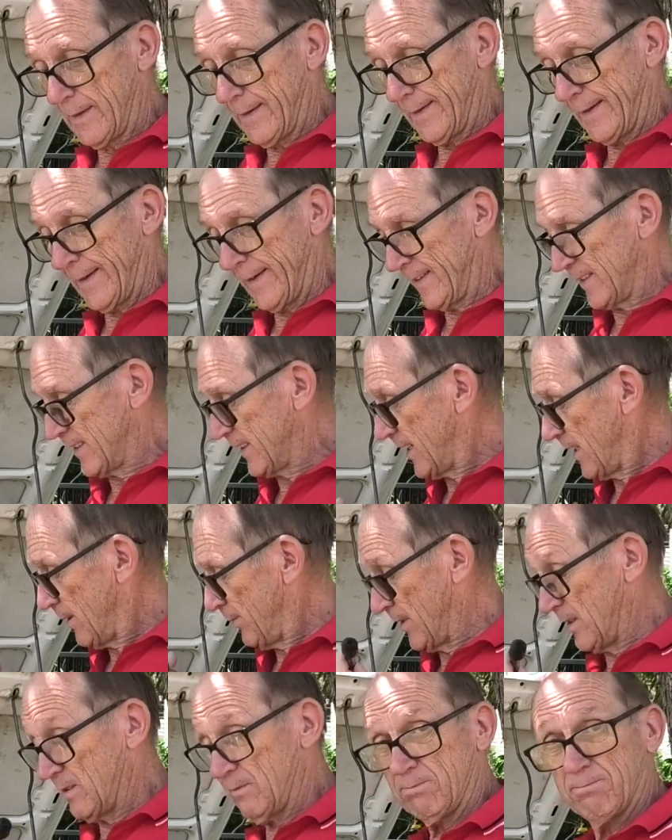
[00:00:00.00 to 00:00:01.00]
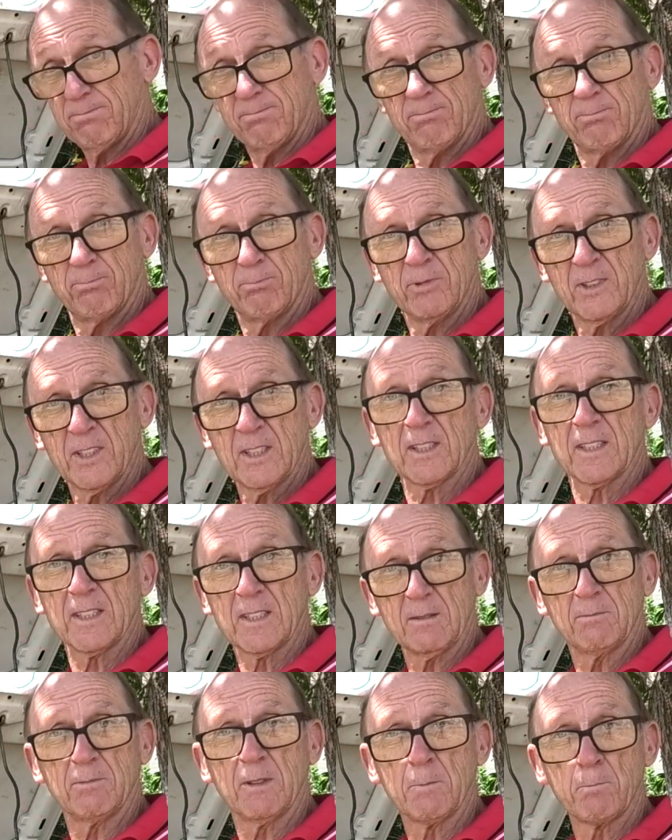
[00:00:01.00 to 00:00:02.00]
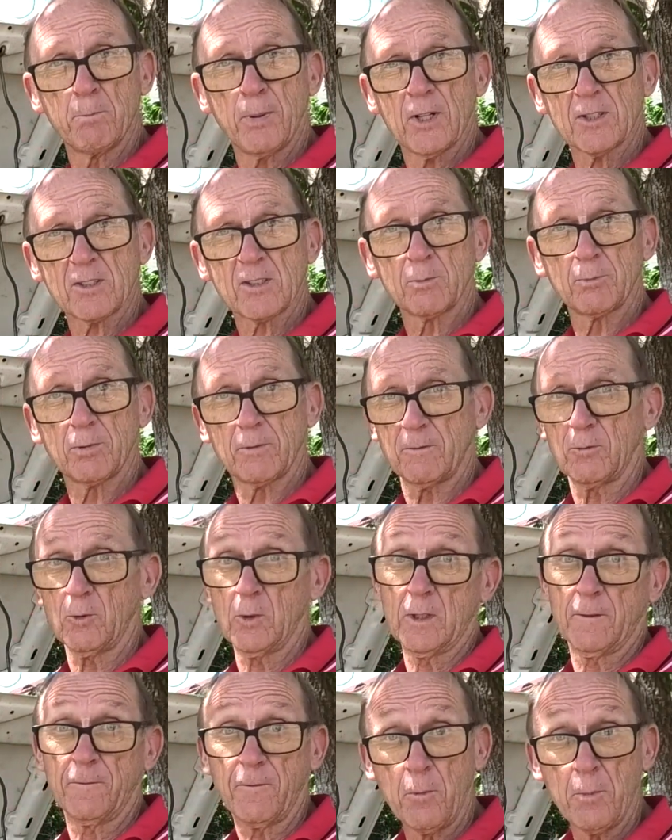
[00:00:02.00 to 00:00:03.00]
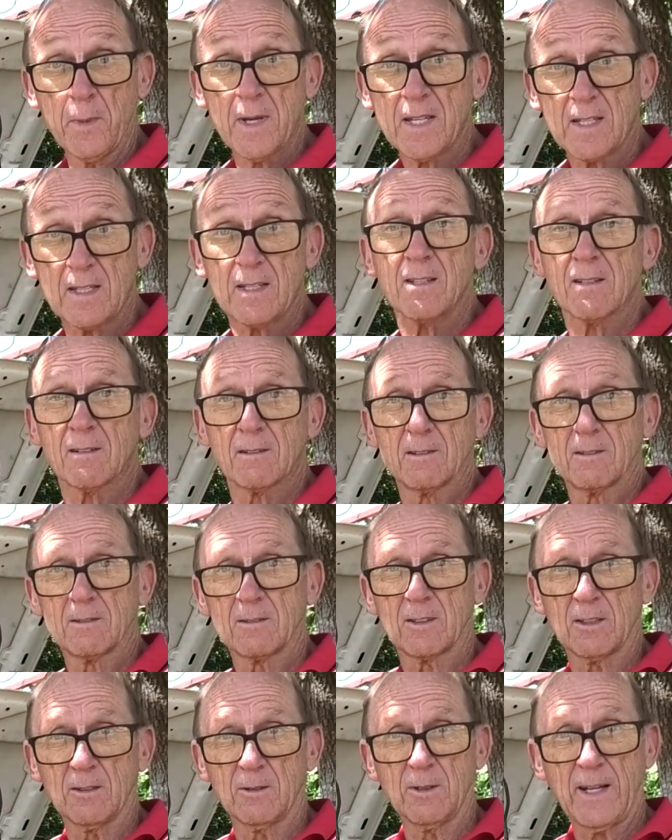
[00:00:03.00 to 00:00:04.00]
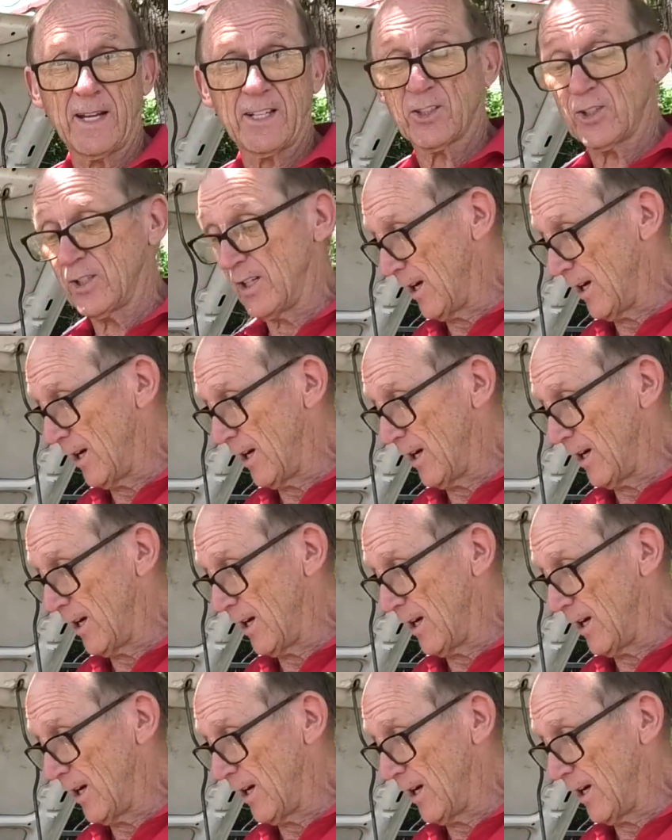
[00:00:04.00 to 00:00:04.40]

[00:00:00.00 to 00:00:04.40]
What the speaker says: it's going to be nearly impossible, well for me, to actually